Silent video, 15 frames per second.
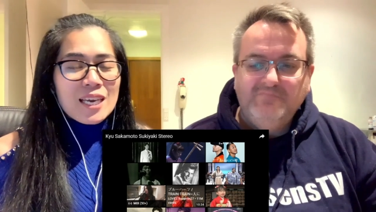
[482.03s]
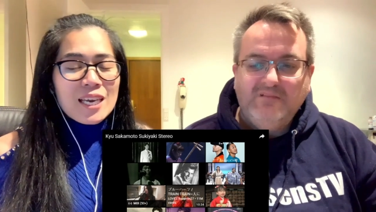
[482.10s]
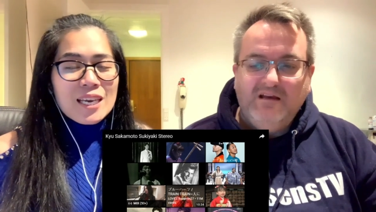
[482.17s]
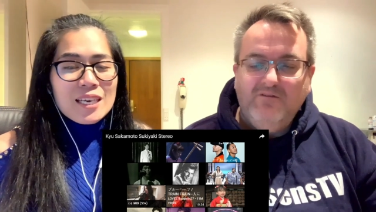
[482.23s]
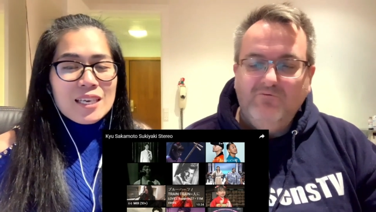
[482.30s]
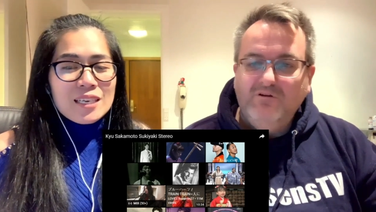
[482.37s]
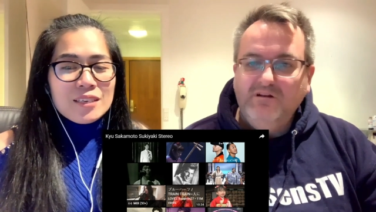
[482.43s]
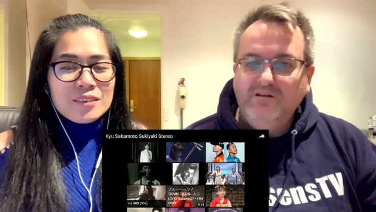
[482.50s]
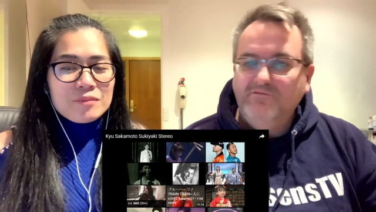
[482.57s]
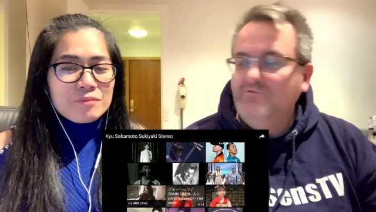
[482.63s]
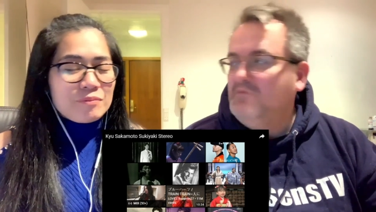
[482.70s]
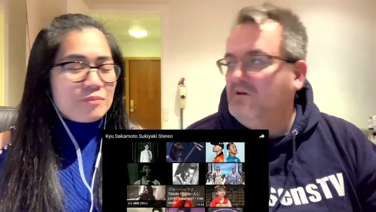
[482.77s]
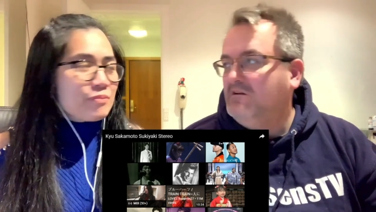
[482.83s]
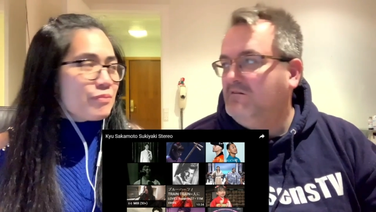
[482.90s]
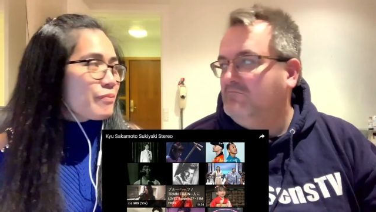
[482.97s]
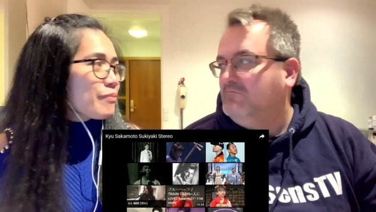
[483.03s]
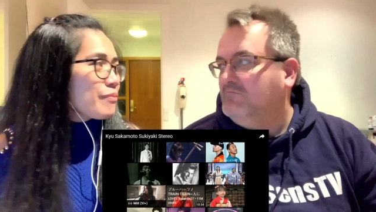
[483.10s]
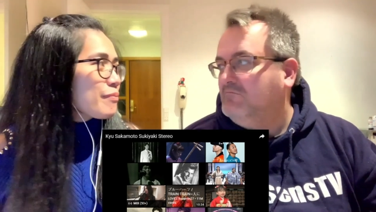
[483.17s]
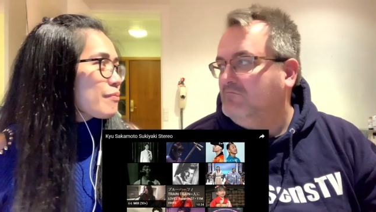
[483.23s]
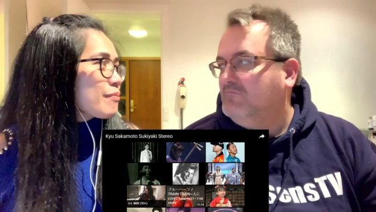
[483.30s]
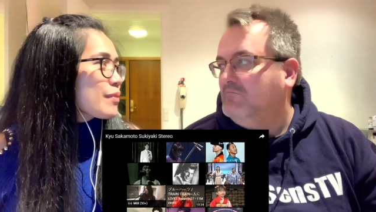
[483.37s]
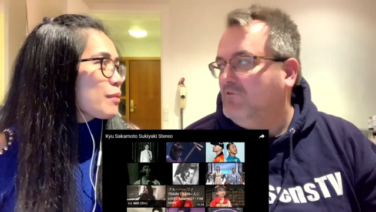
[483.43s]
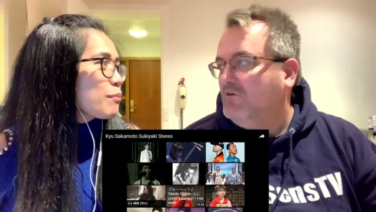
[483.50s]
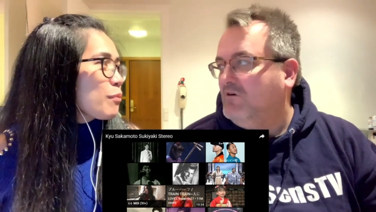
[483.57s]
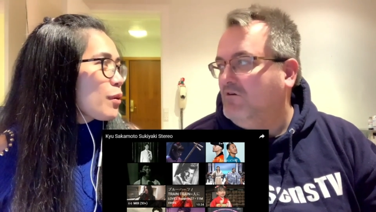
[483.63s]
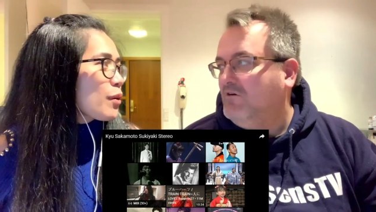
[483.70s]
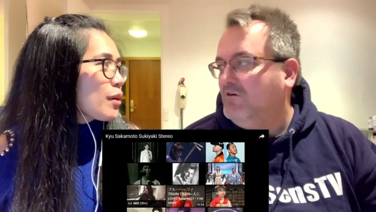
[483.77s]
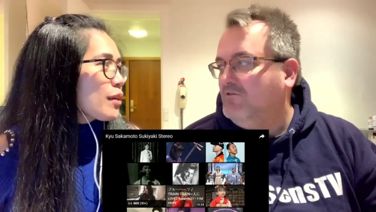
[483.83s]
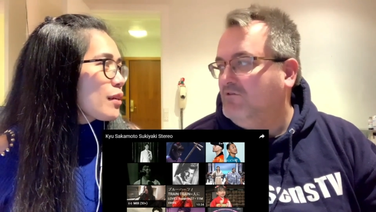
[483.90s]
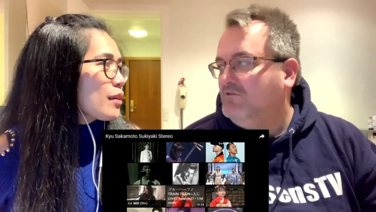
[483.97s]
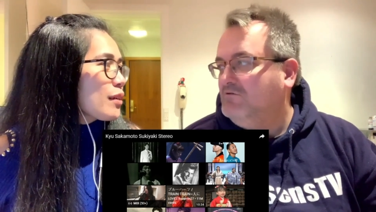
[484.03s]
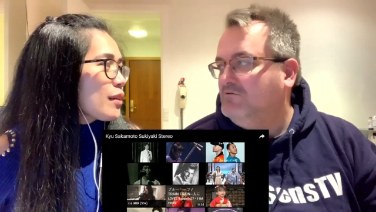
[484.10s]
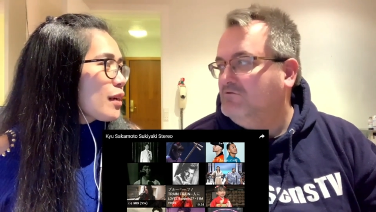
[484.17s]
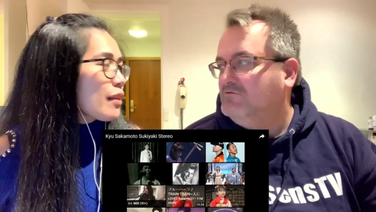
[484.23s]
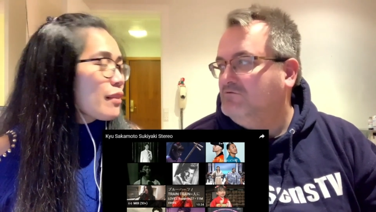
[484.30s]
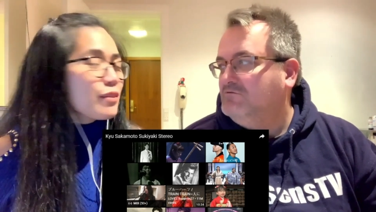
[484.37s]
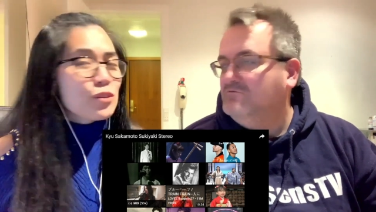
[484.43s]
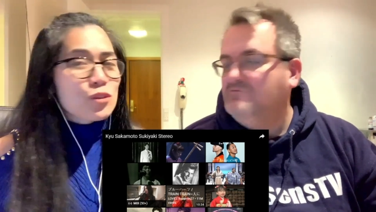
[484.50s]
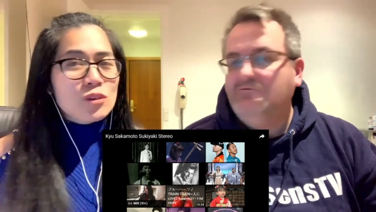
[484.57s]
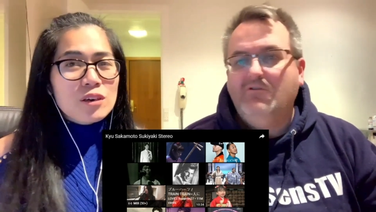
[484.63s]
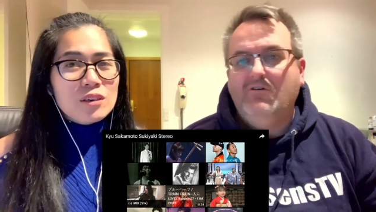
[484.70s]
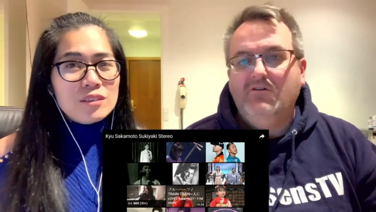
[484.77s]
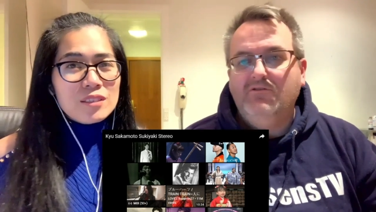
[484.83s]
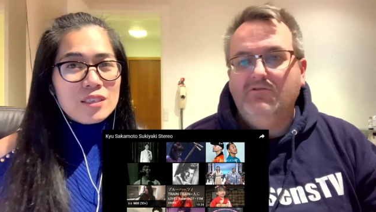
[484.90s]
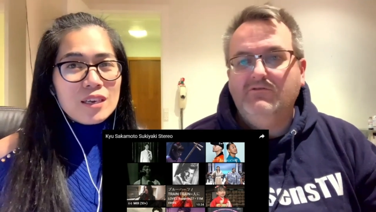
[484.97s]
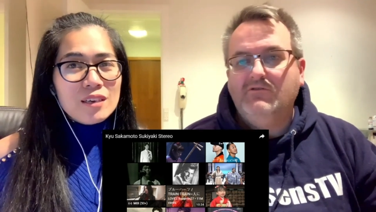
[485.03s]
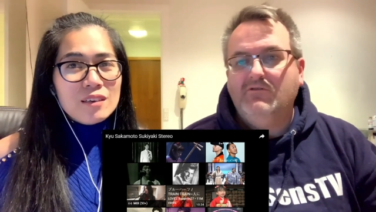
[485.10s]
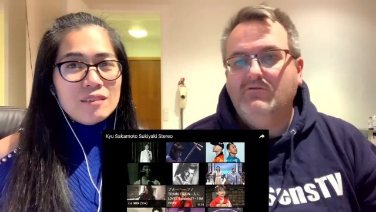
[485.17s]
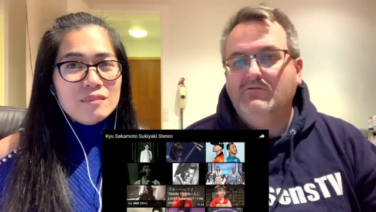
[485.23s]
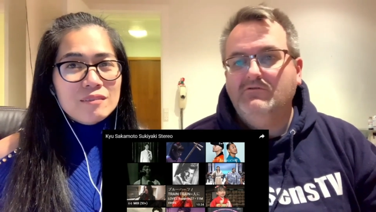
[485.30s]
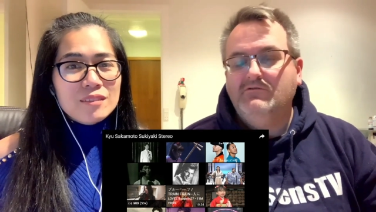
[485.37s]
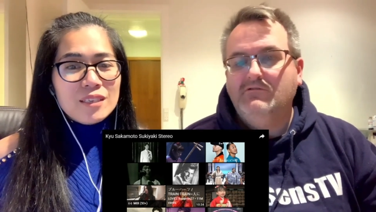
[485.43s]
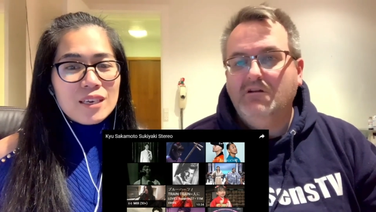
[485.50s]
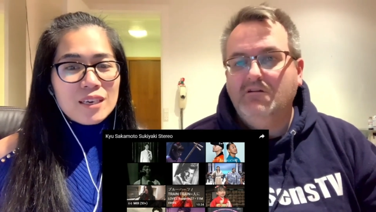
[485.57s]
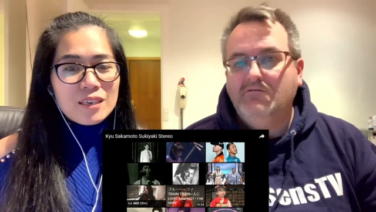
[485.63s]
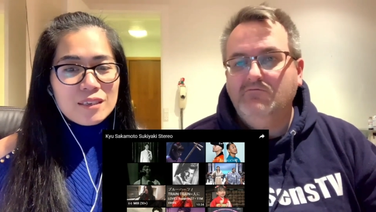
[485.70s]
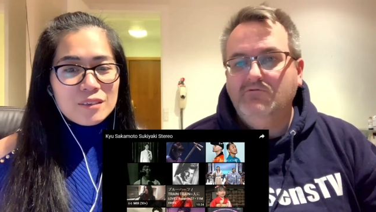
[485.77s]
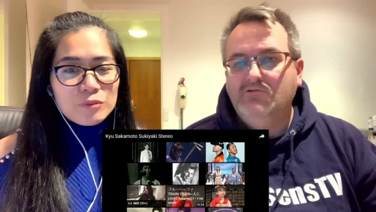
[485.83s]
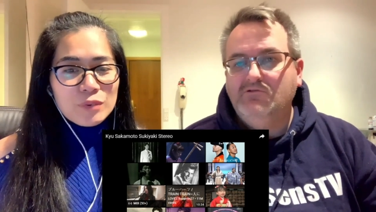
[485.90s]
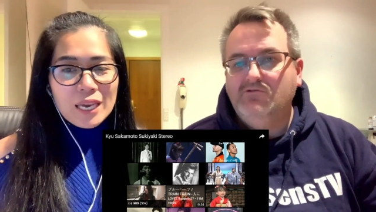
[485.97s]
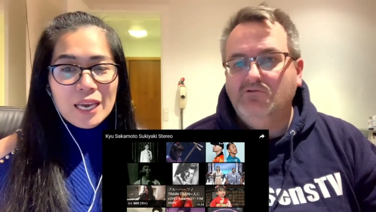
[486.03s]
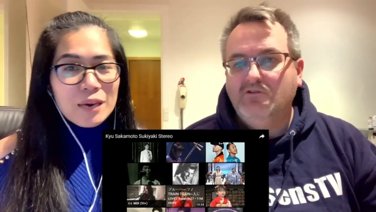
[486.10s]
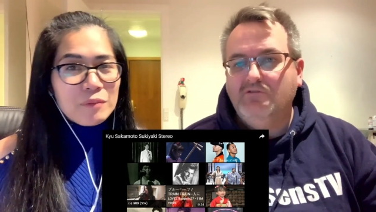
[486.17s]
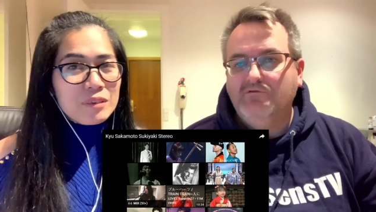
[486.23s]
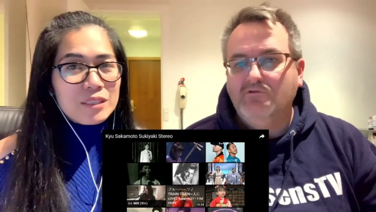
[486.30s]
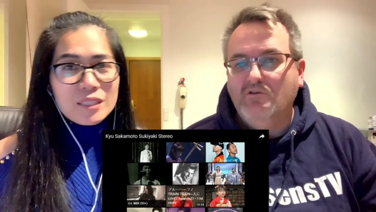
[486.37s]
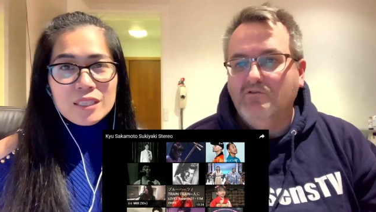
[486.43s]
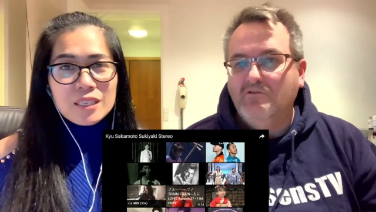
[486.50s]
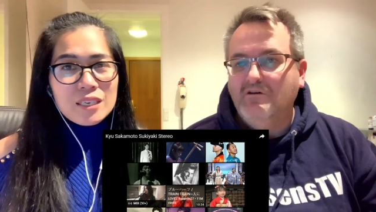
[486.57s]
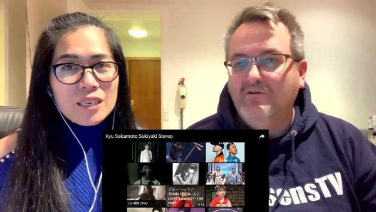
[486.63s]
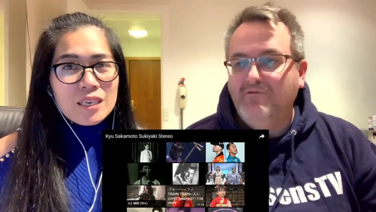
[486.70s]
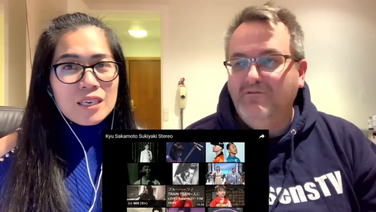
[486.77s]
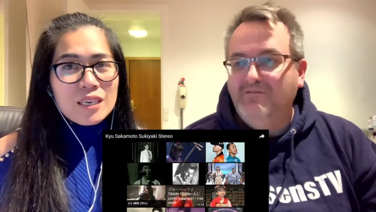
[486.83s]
Speaker 1: i wonder if he made
Speaker 2: more other, other songs. Other yeah. songs yeah. I haven't, have